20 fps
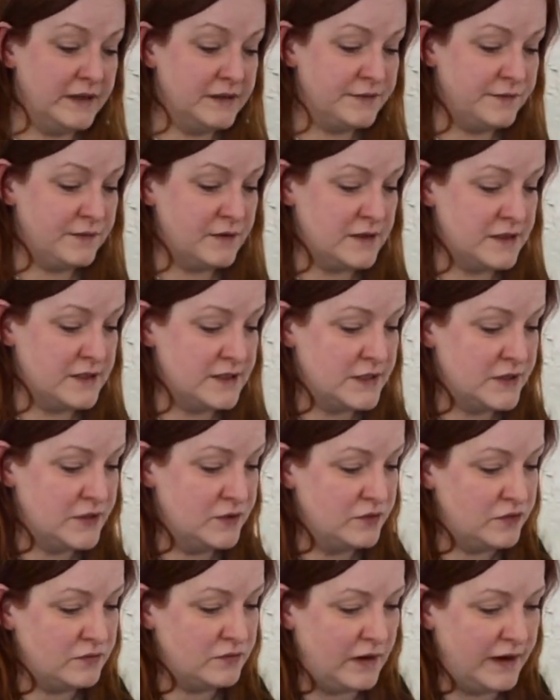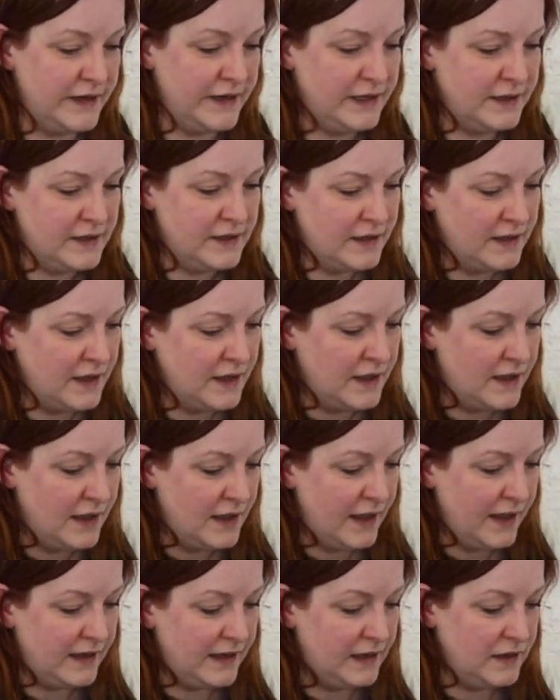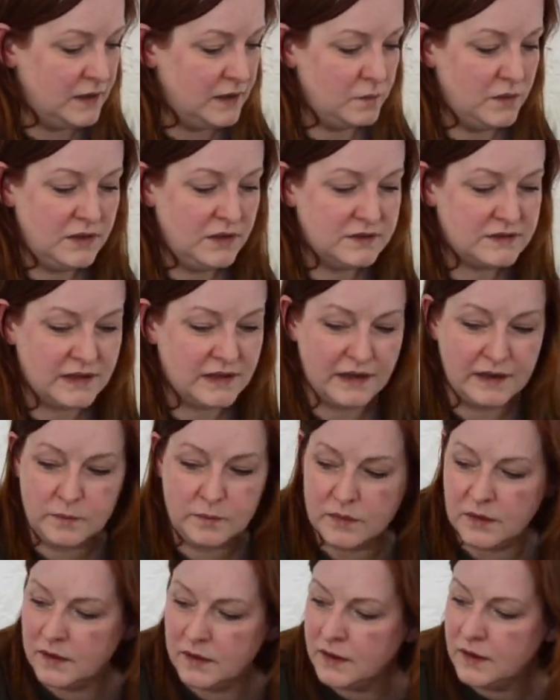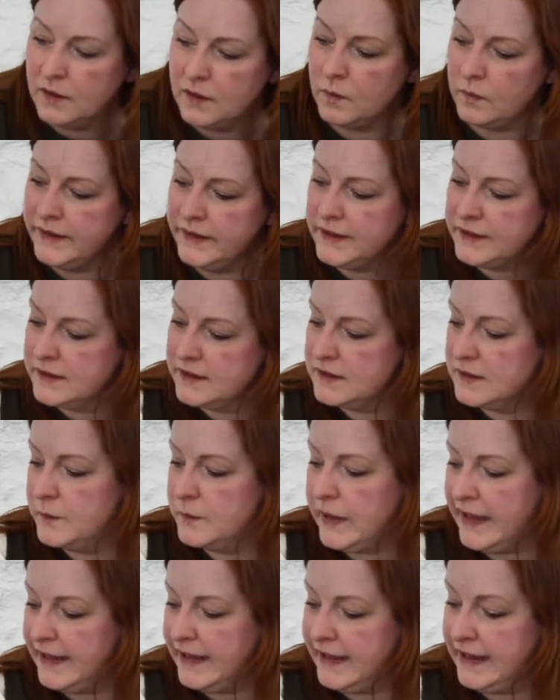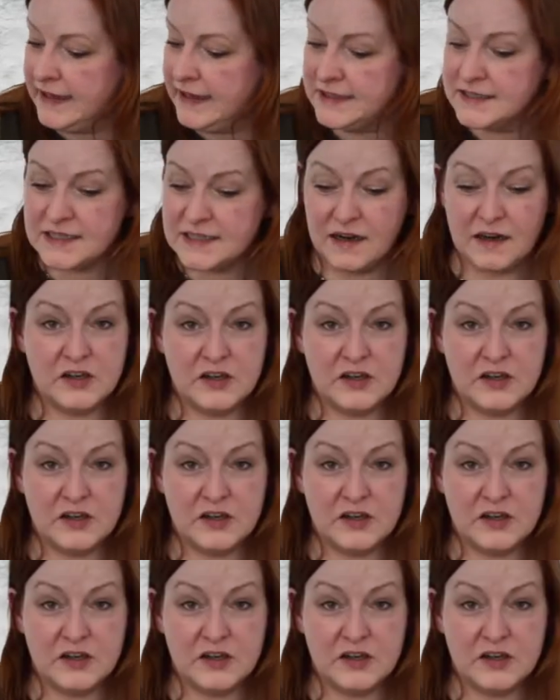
for it to dry, and in the meantime we can paint our